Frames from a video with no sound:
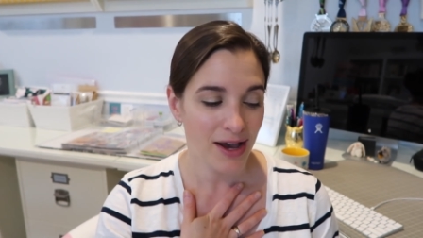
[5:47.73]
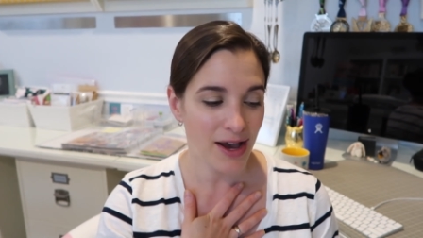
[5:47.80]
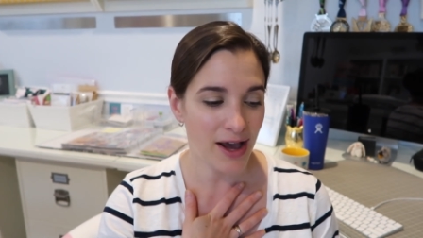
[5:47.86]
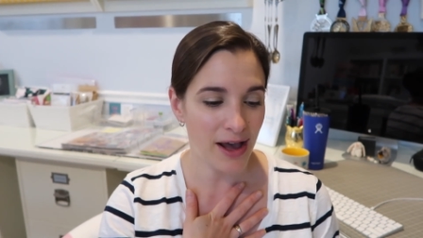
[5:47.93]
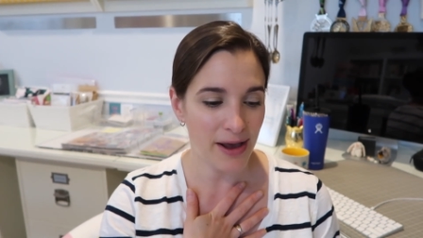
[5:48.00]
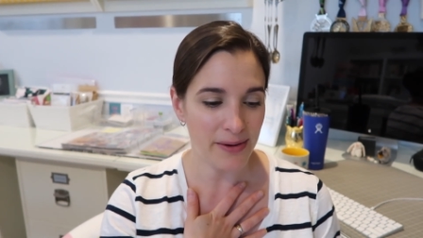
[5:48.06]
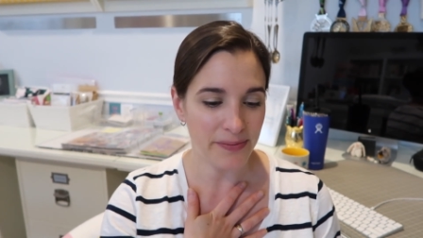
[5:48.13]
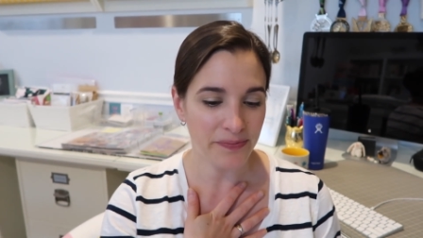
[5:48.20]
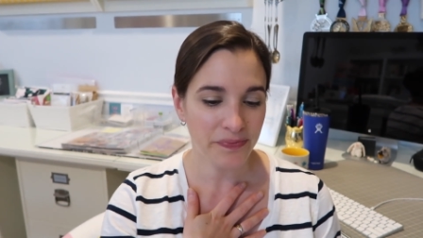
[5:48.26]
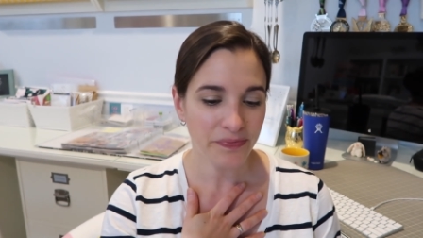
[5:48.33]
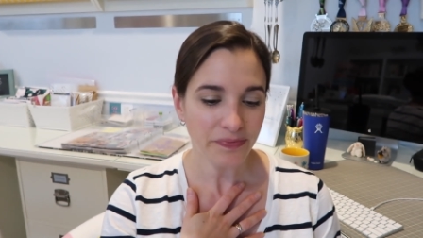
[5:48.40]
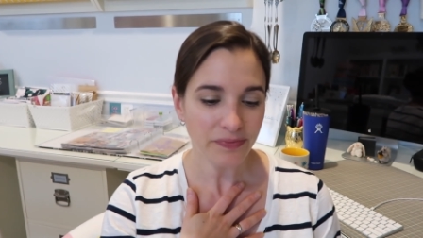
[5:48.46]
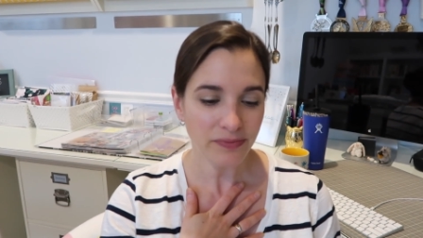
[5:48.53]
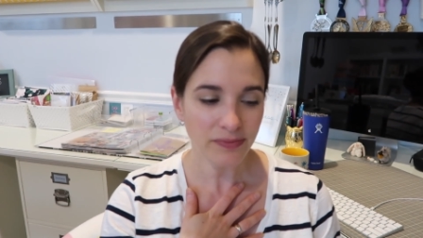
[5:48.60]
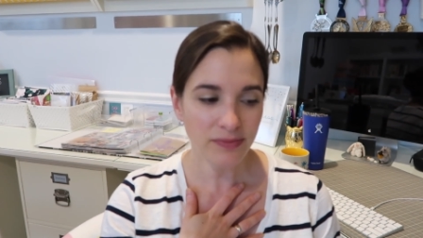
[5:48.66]
Um,
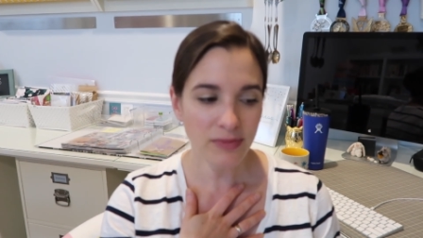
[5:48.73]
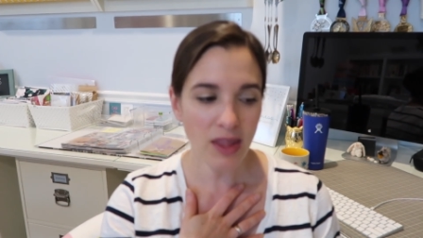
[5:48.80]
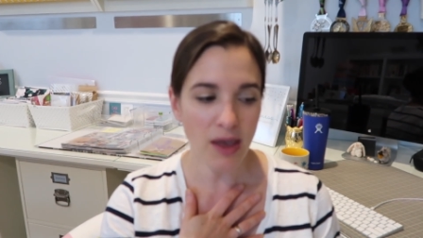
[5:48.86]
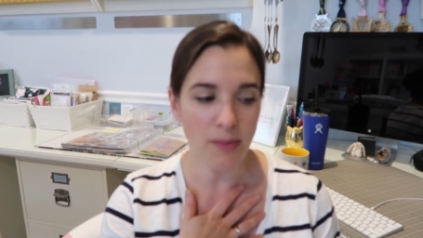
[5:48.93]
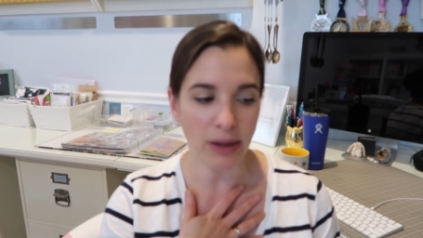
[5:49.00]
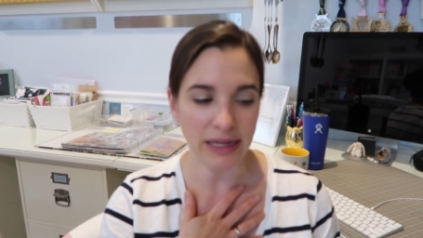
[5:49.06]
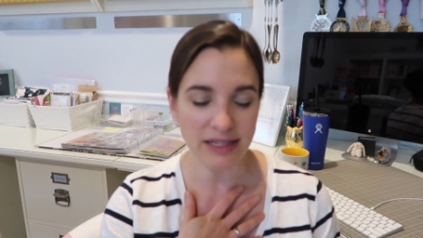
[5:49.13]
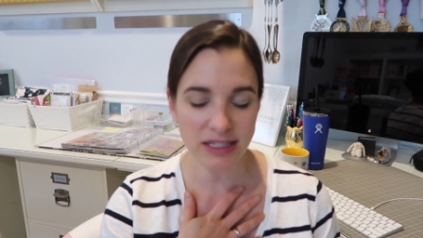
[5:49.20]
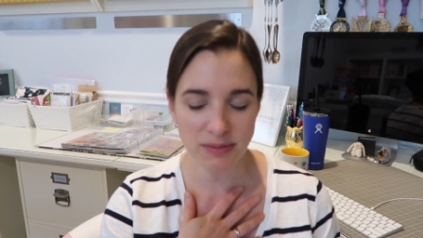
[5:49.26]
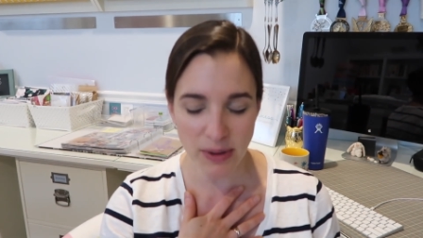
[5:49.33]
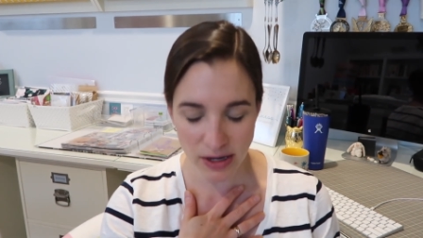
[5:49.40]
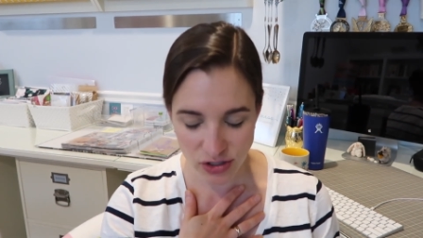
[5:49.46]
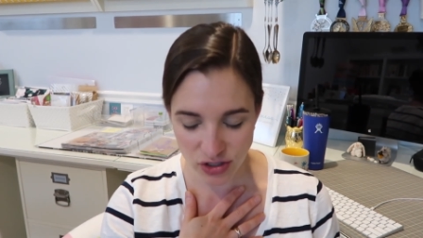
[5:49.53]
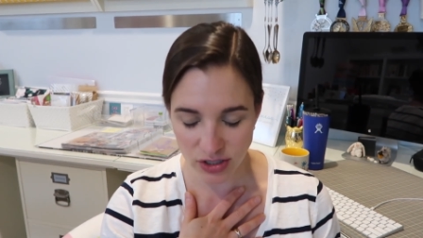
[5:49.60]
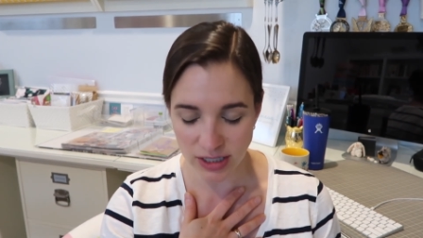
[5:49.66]
but
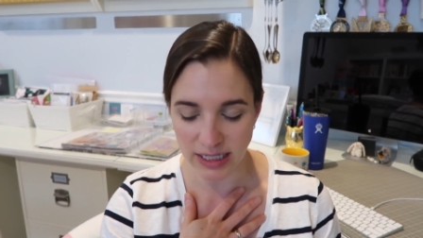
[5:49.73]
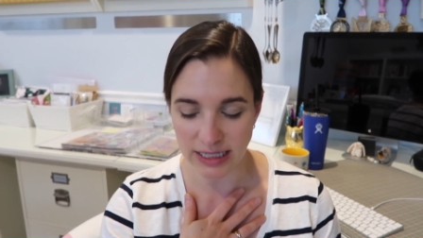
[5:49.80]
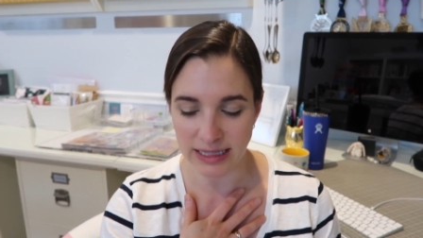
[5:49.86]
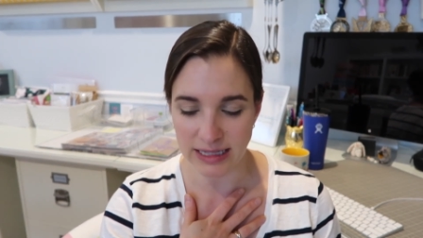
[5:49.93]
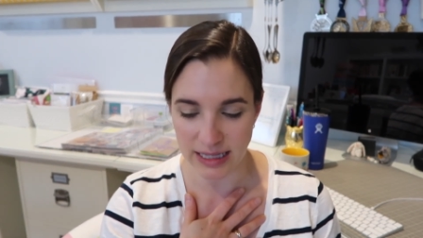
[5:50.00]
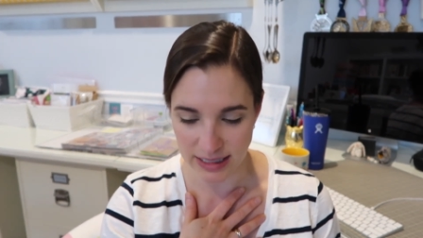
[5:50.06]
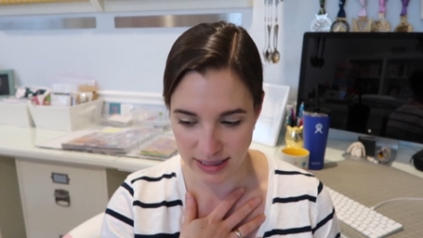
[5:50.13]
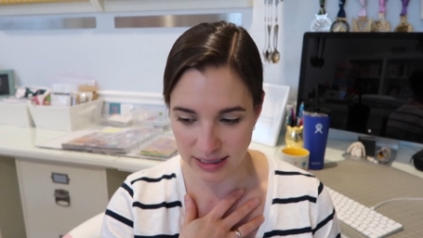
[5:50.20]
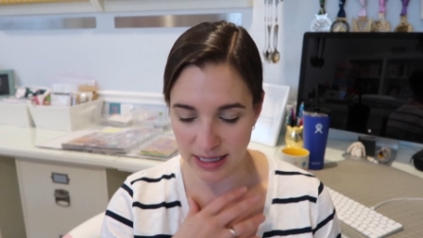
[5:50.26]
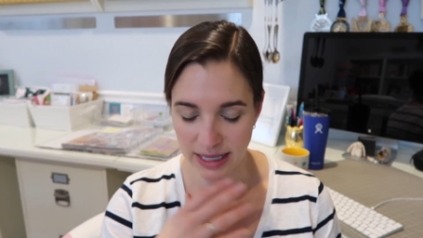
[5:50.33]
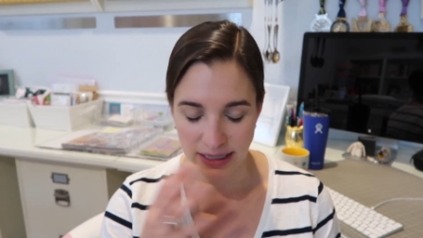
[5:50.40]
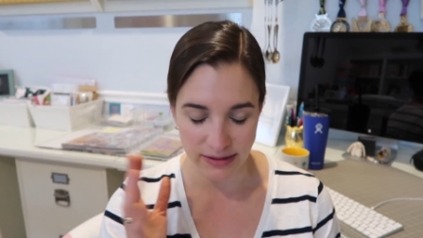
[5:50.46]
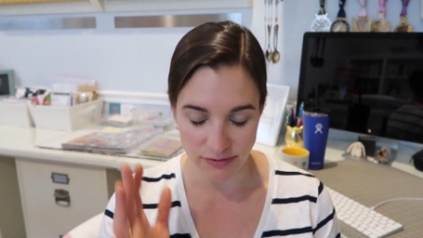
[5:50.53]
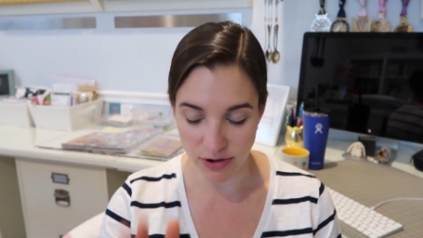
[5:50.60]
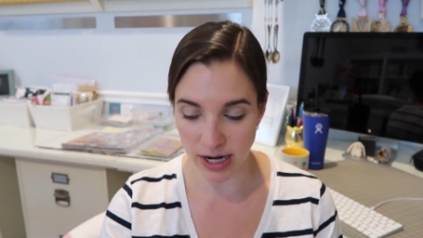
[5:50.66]
especially this,
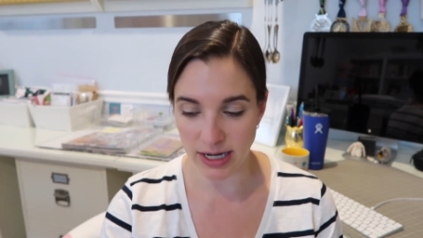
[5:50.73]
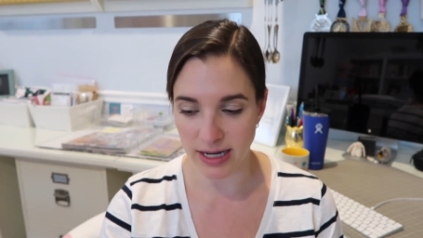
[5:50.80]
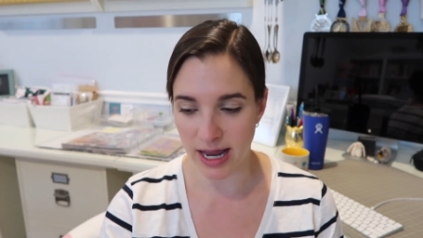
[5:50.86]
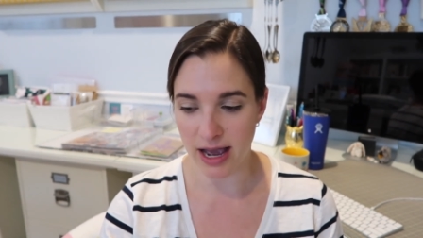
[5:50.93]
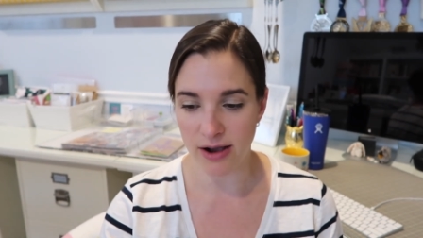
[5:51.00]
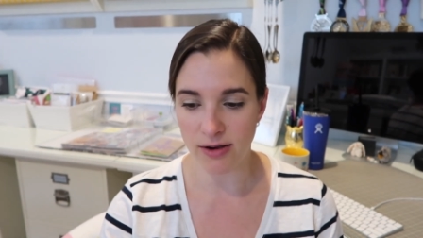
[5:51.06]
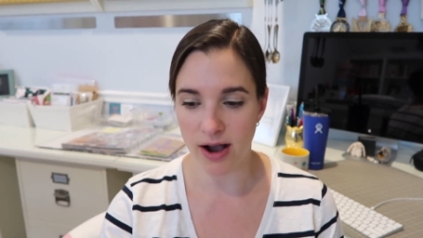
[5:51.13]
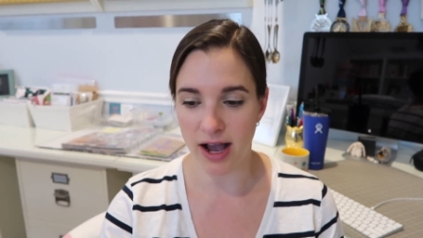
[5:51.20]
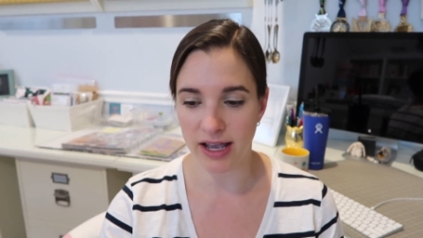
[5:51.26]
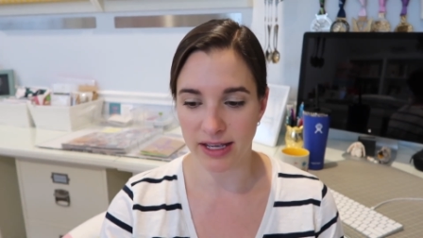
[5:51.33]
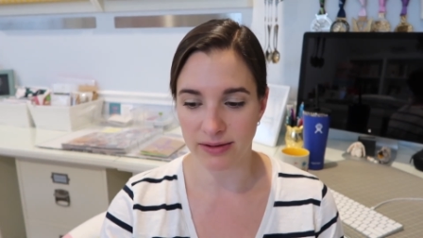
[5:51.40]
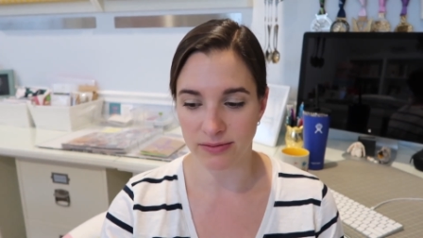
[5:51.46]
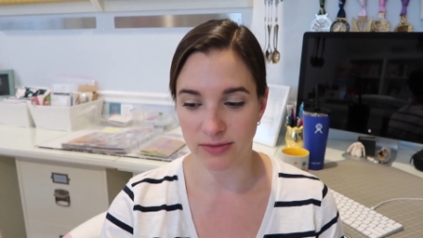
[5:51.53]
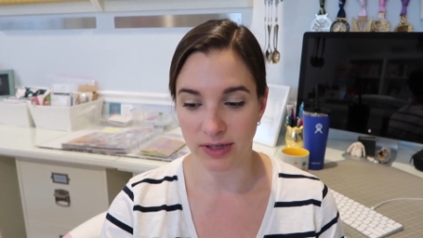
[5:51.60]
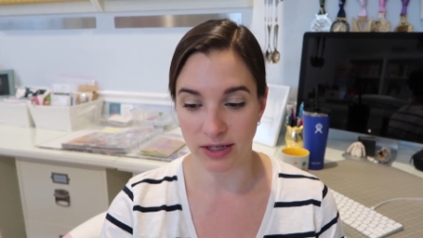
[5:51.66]
like right now, I
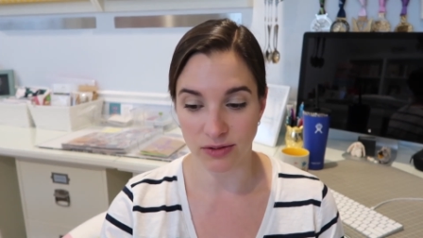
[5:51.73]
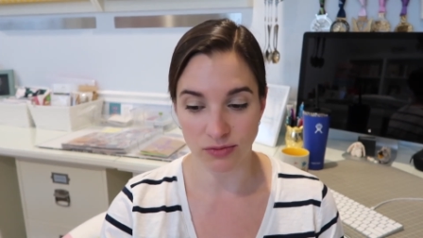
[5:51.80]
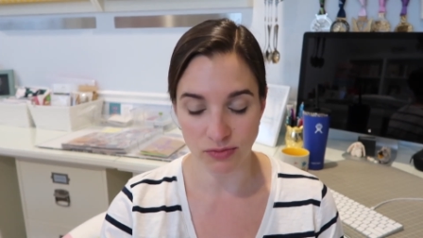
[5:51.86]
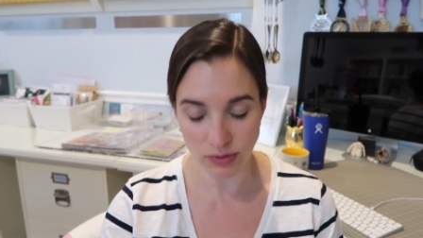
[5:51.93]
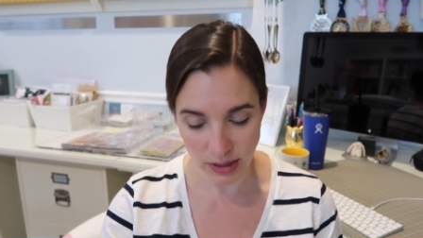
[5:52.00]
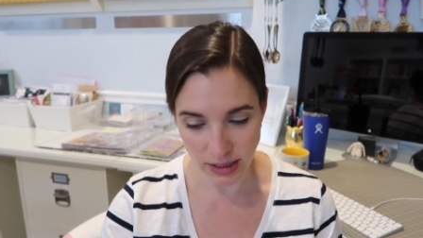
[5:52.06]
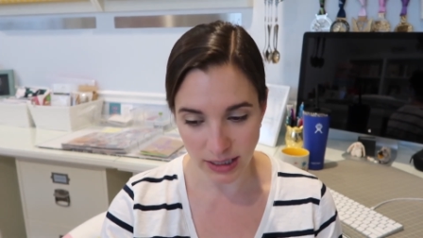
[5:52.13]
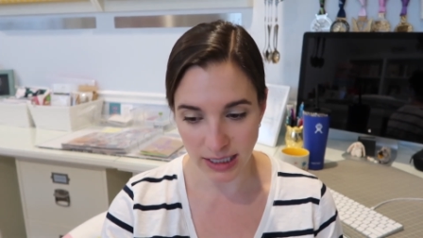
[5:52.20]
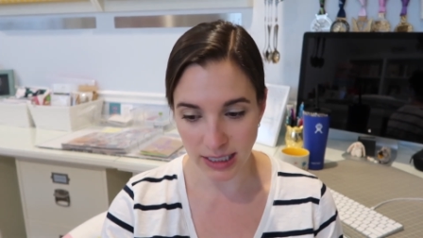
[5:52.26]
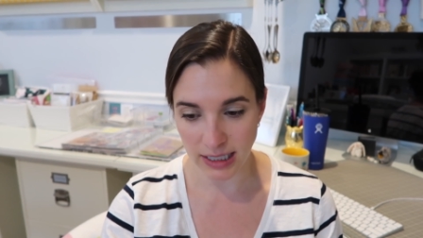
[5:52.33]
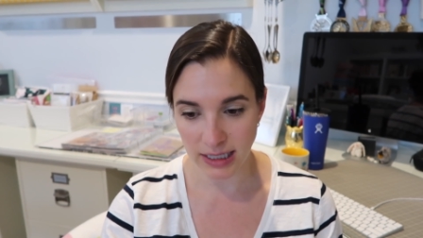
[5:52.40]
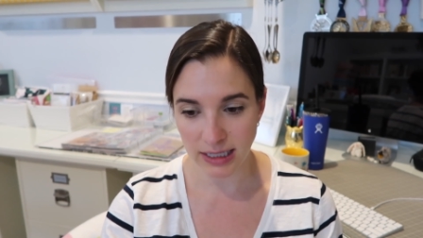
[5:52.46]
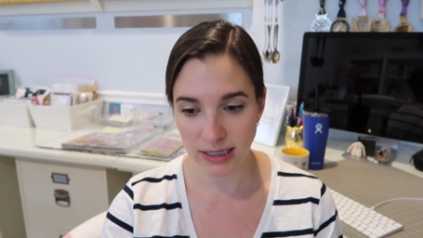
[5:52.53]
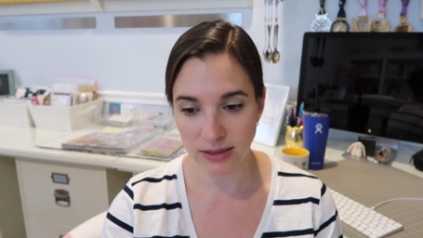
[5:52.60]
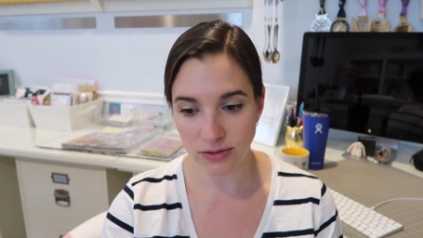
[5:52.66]
am like
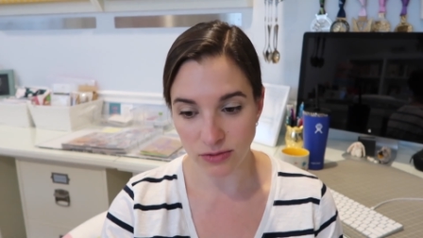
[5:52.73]
really,